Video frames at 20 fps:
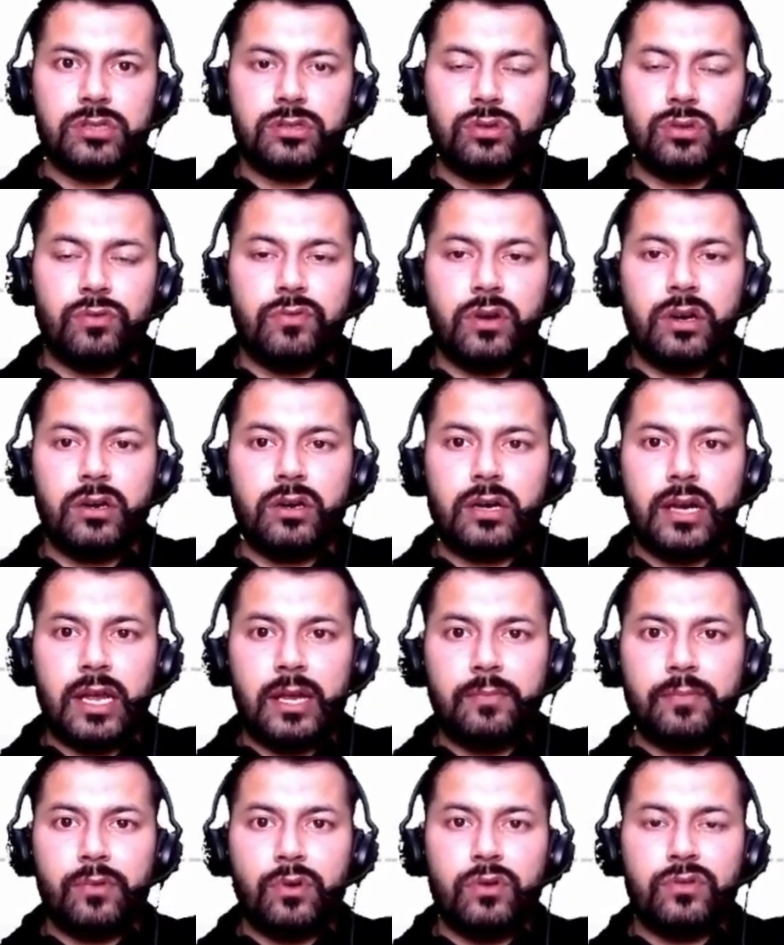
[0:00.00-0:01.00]
so what
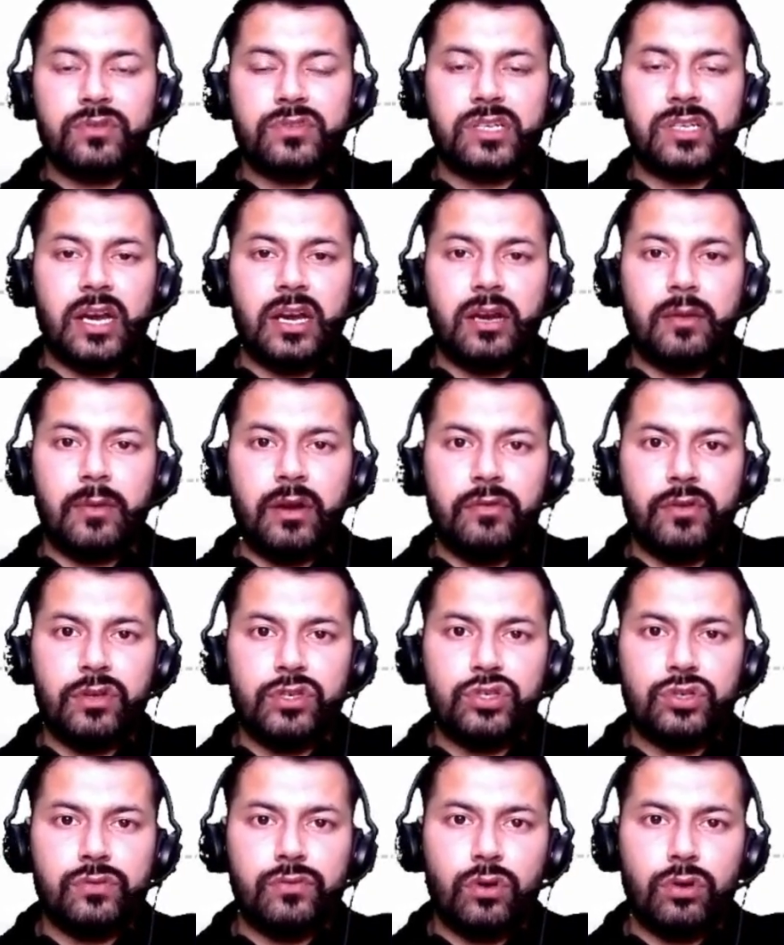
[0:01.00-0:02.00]
type of statement
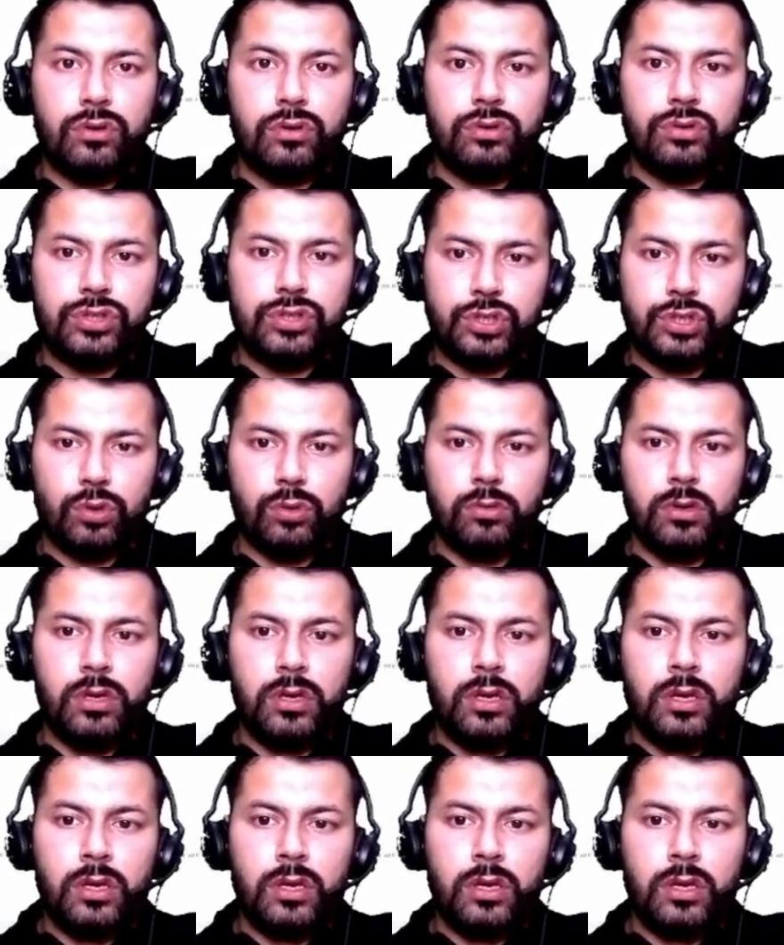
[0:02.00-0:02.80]
which you want to show,